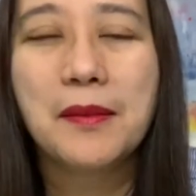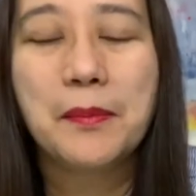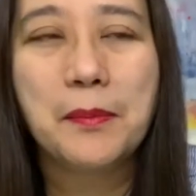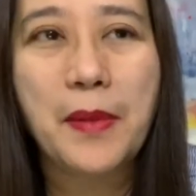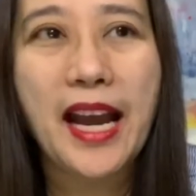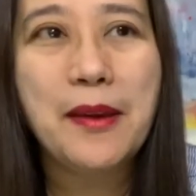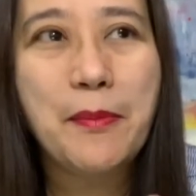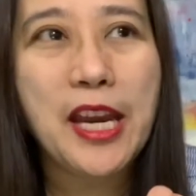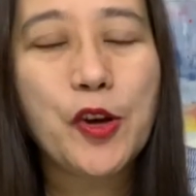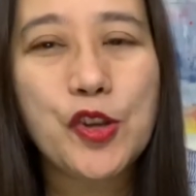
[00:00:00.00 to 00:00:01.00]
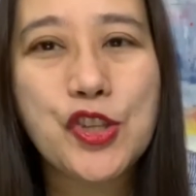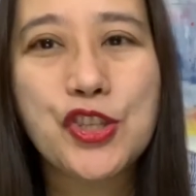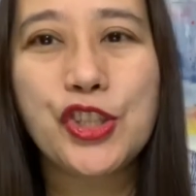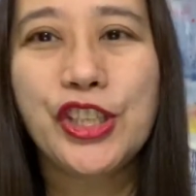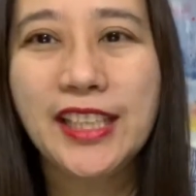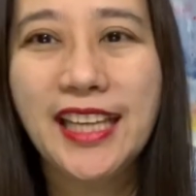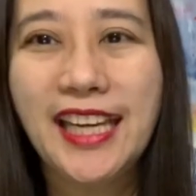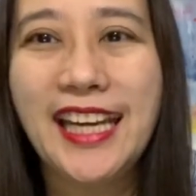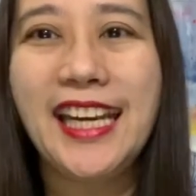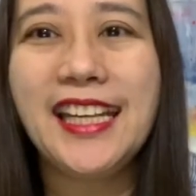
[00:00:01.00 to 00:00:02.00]
my concern
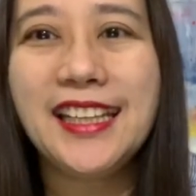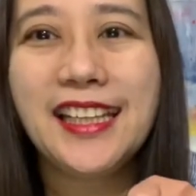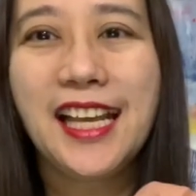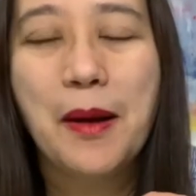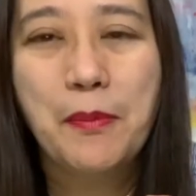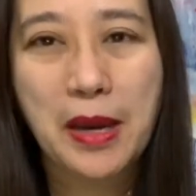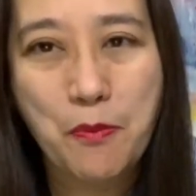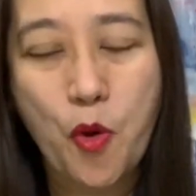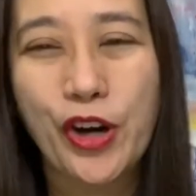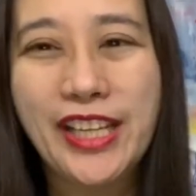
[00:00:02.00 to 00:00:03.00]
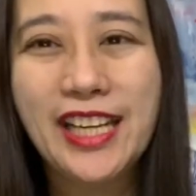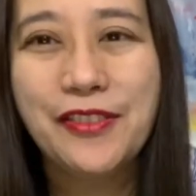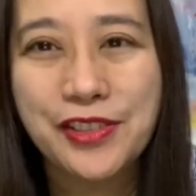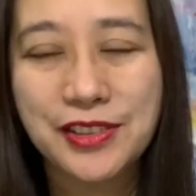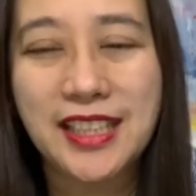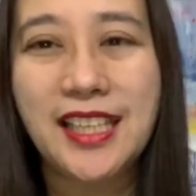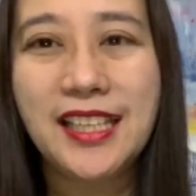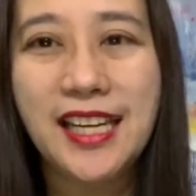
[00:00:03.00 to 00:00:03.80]
in my morning routine